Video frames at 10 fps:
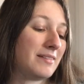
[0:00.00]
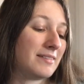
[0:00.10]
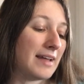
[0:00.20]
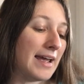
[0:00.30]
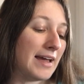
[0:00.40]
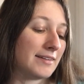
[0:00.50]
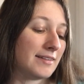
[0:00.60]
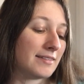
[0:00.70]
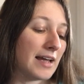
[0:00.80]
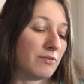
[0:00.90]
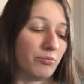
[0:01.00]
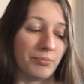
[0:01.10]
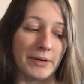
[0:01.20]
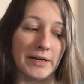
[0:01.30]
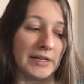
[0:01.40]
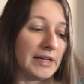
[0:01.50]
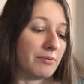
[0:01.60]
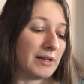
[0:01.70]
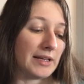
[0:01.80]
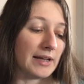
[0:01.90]
me sad because I really,
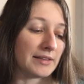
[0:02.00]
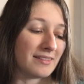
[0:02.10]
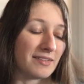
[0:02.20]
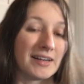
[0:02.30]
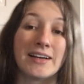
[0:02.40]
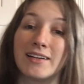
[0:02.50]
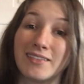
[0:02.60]
really like this one.